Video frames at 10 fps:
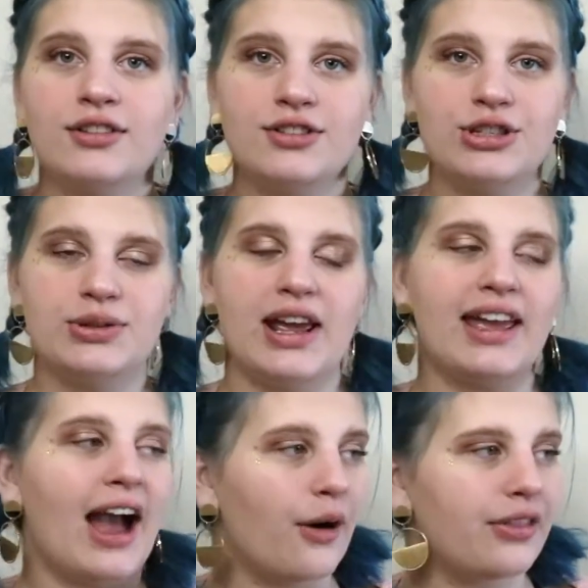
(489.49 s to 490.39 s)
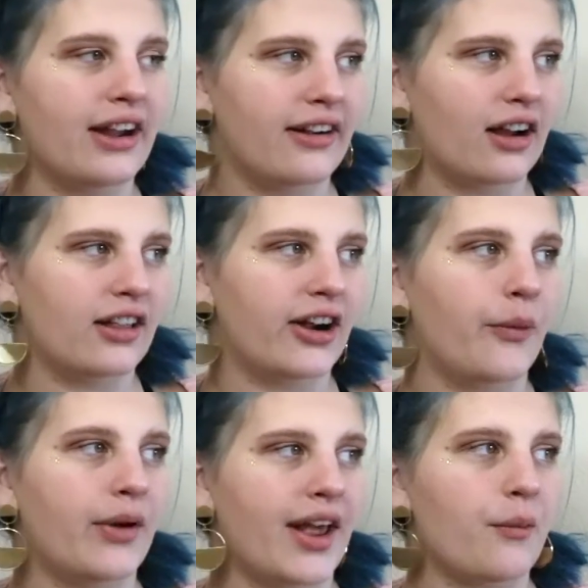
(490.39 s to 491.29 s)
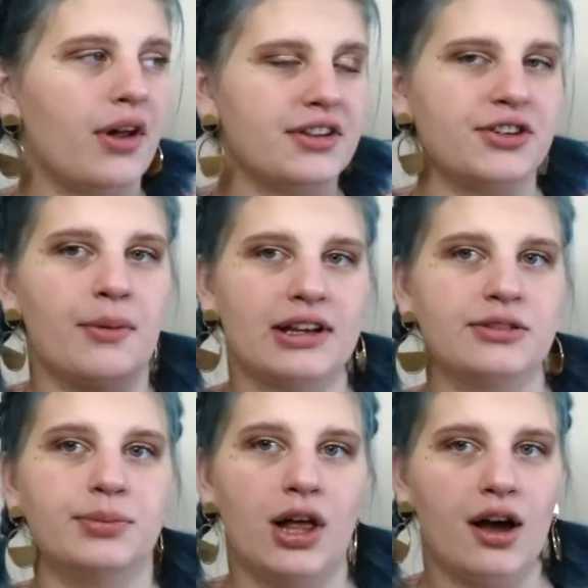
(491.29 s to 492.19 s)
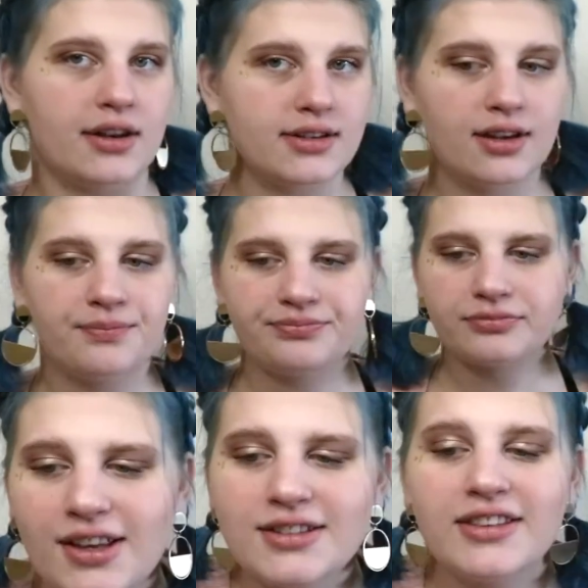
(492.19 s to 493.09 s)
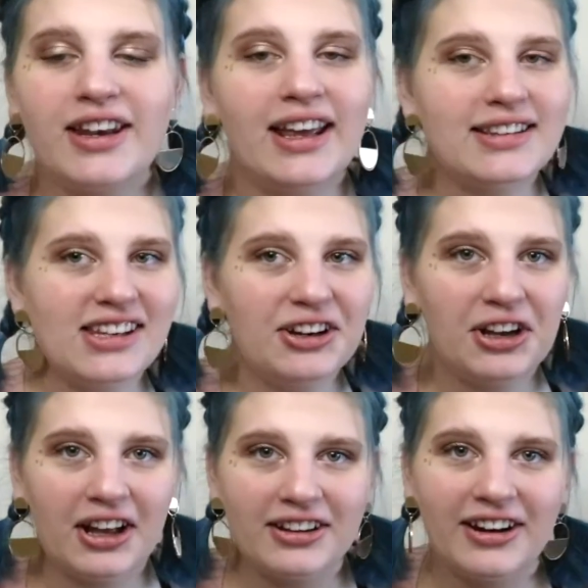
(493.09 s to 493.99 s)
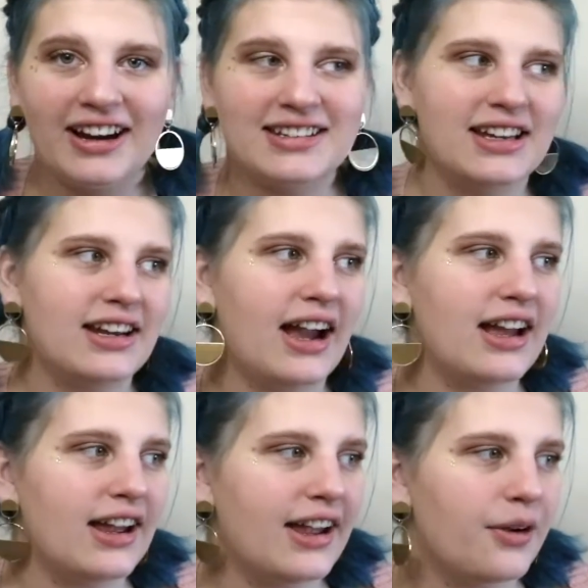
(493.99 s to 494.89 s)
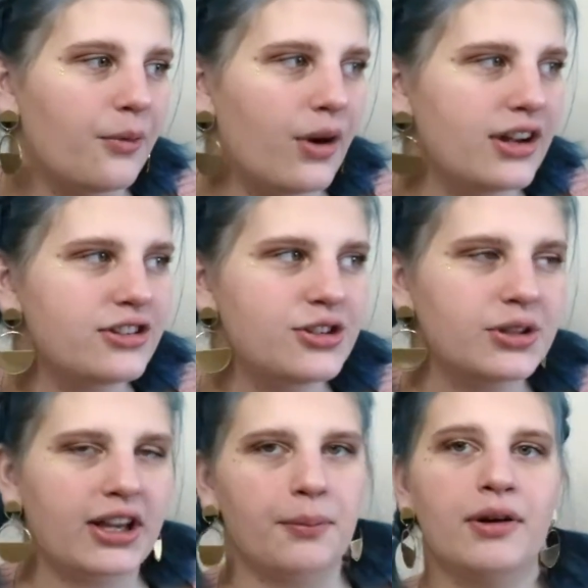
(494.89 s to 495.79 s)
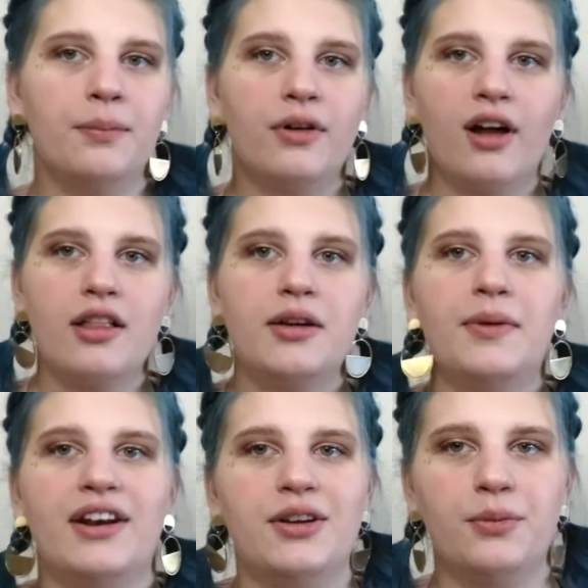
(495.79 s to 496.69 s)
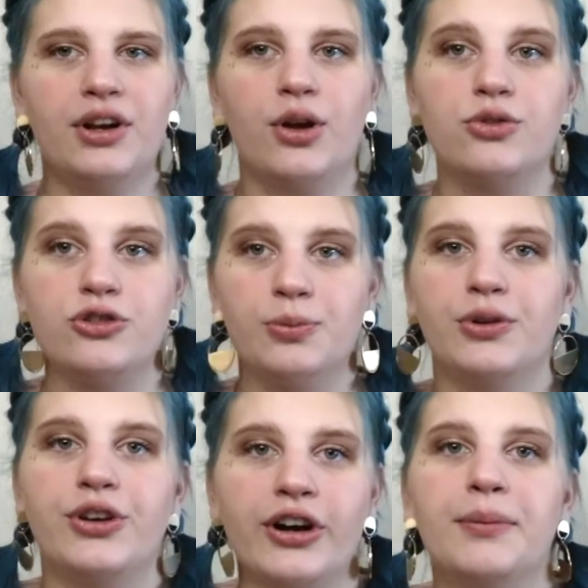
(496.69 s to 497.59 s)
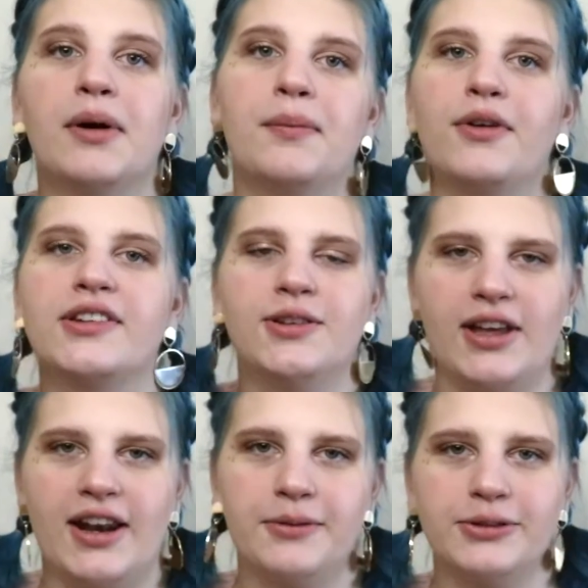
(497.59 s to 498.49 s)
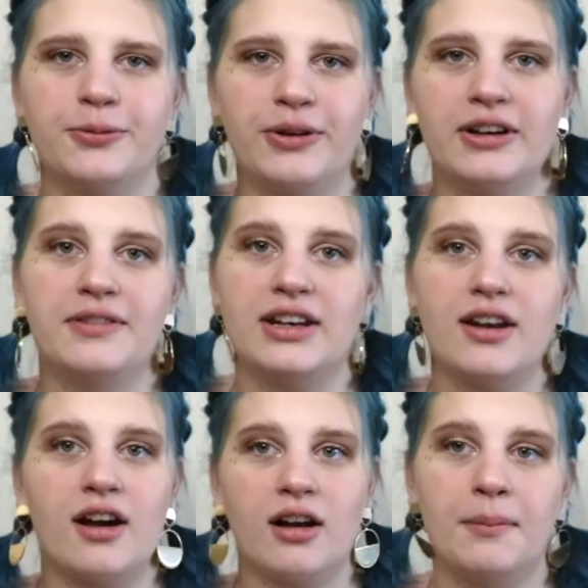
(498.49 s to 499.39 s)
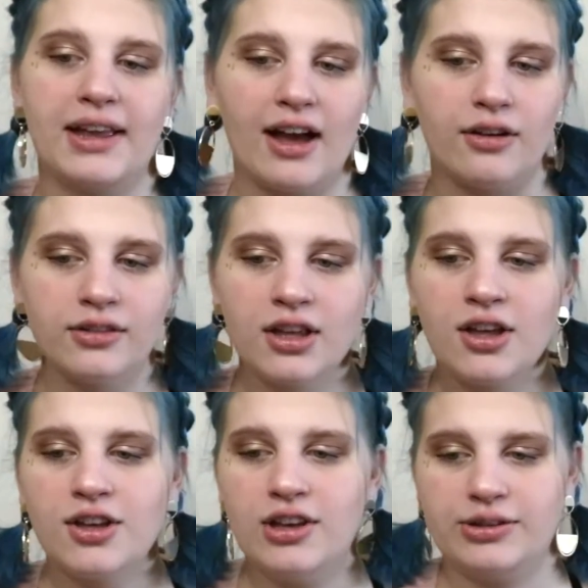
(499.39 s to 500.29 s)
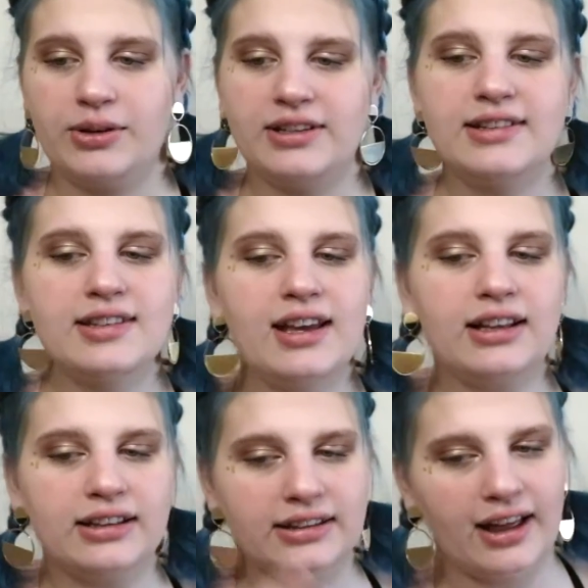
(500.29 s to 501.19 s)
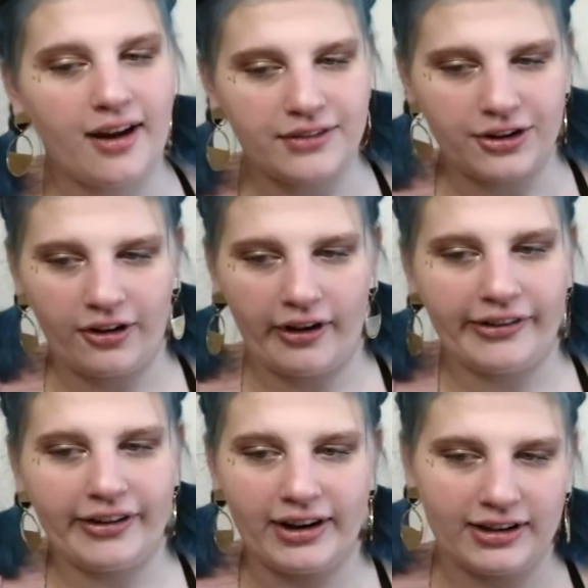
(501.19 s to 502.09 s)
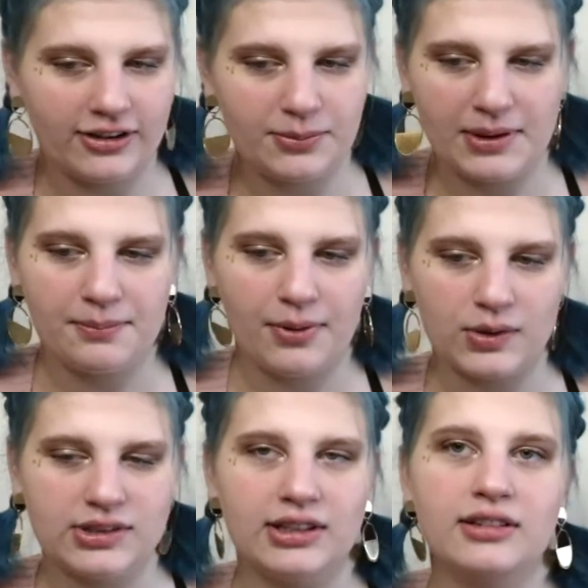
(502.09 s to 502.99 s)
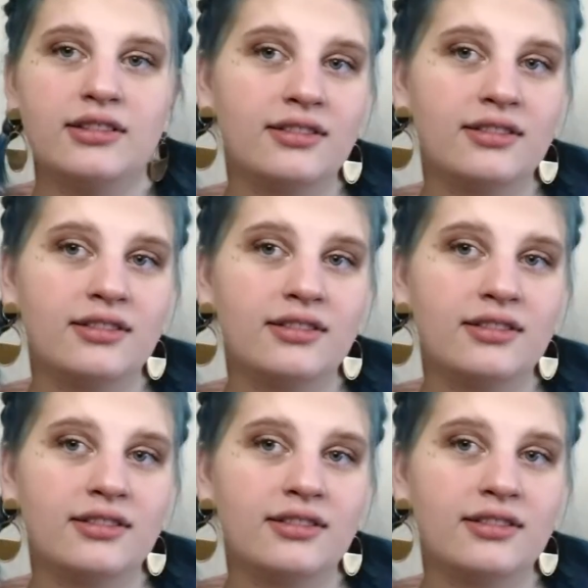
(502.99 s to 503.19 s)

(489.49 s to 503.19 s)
to take out the hair color when I wanted to go back to blonde. So the next hair color I wanted to do like a purple color, but I didn't want to go super dark purple because again, I was afraid of it not coming out. So I did this like lavender color, and here's me posing